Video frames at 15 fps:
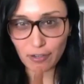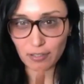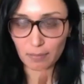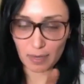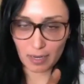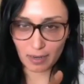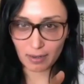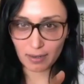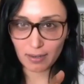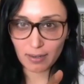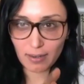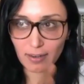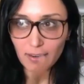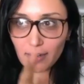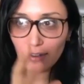me.
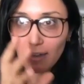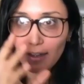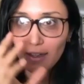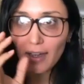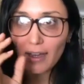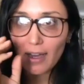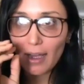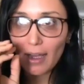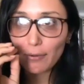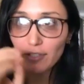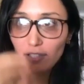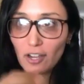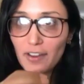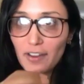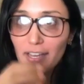I was
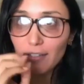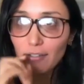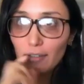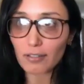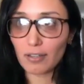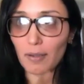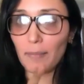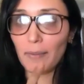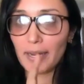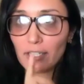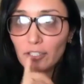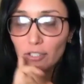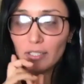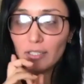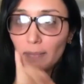talking to somebody,
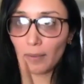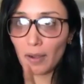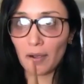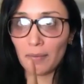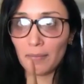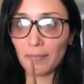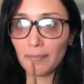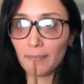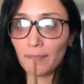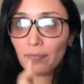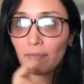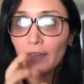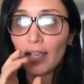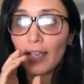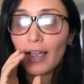she's a mom,
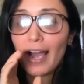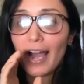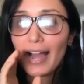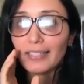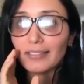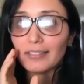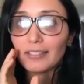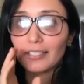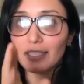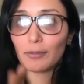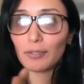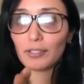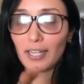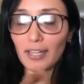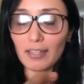and she
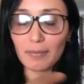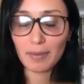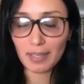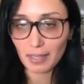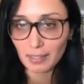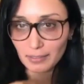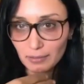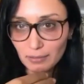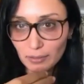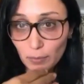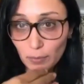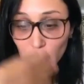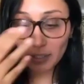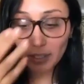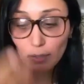was telling me that
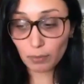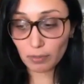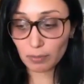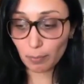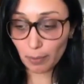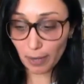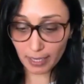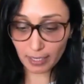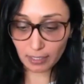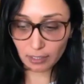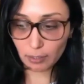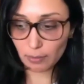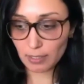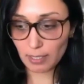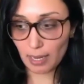when she was pregnant, she
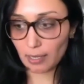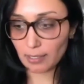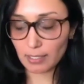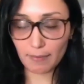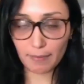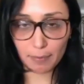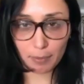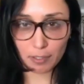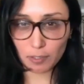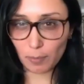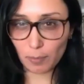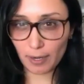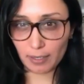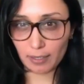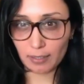was like 7 months
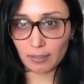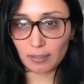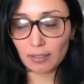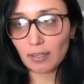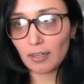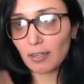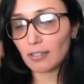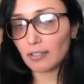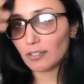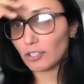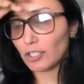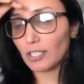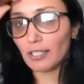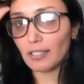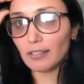pregnant.
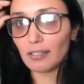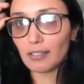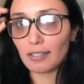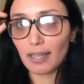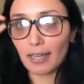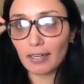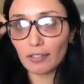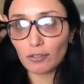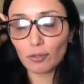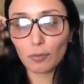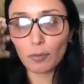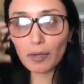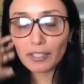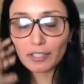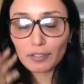She decided to
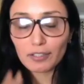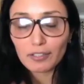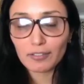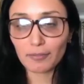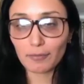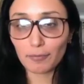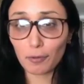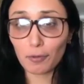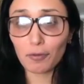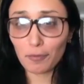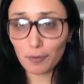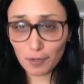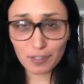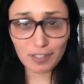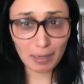watch for the
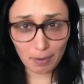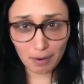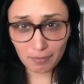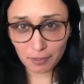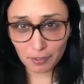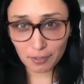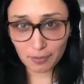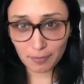first time ever